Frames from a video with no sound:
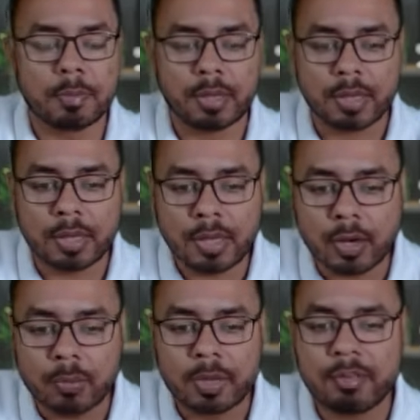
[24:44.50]
in
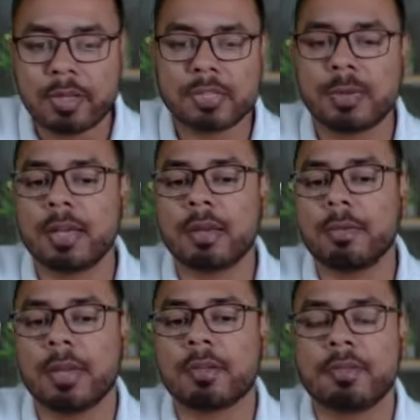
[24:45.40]
how many ways we
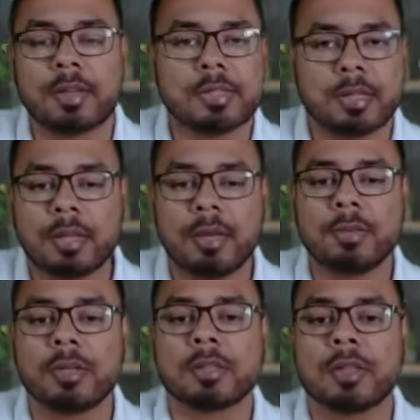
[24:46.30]
can make first 3
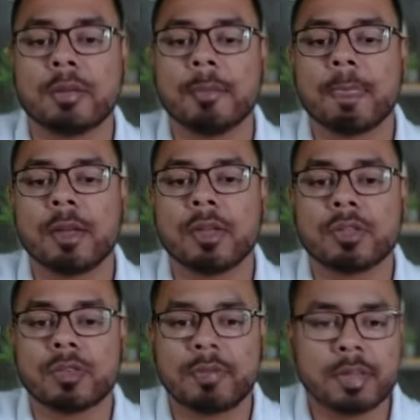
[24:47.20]
positive?
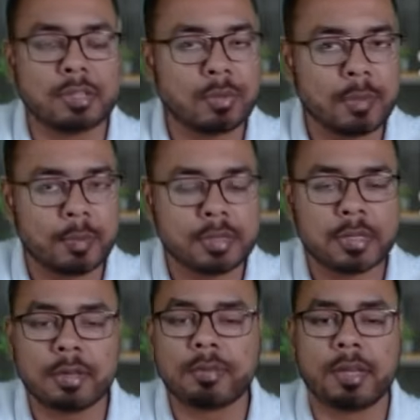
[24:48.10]
So first one
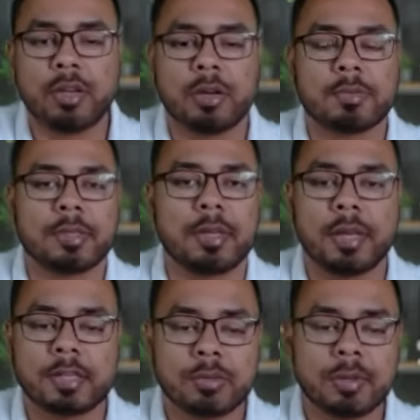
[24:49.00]
positive, 3 option,
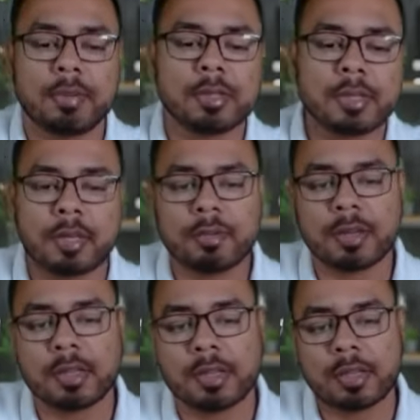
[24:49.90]
next one positive,
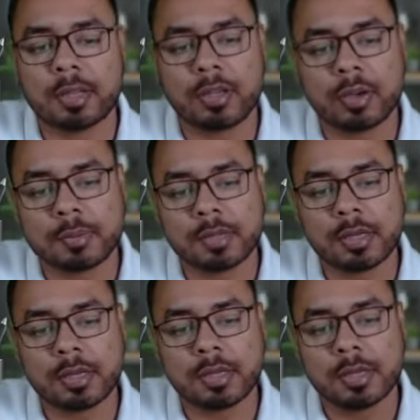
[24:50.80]
another 3
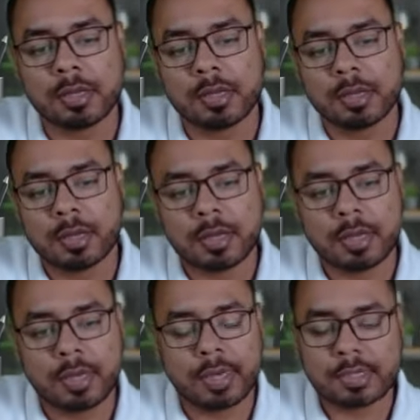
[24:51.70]
option,
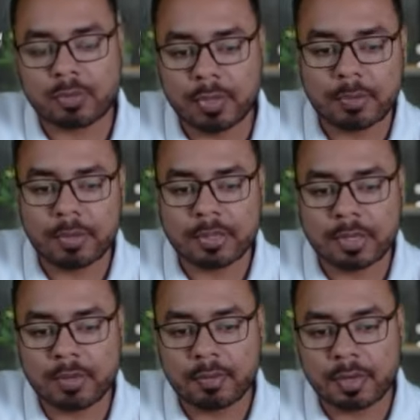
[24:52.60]
next one
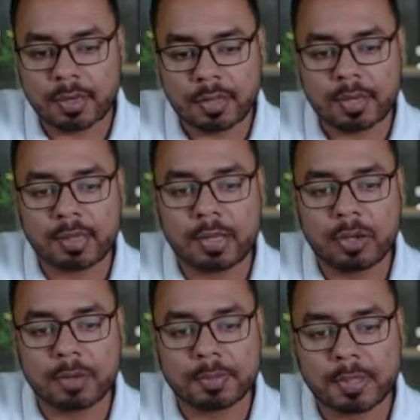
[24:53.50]
positive, another
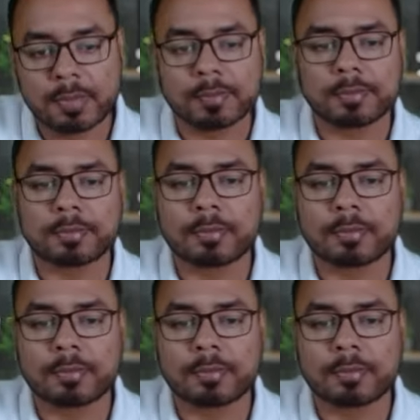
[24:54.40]
3 option,